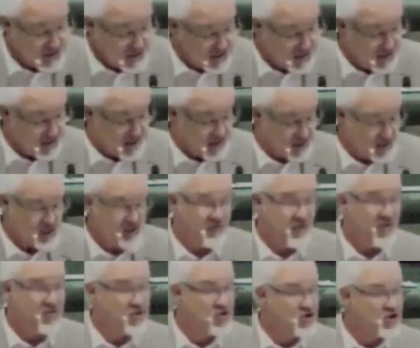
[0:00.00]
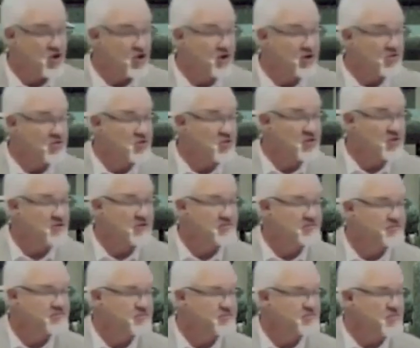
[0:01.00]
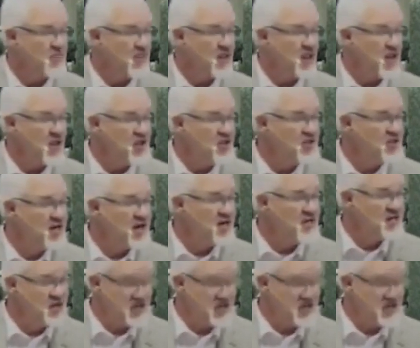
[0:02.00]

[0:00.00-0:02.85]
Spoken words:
it is for the church. It says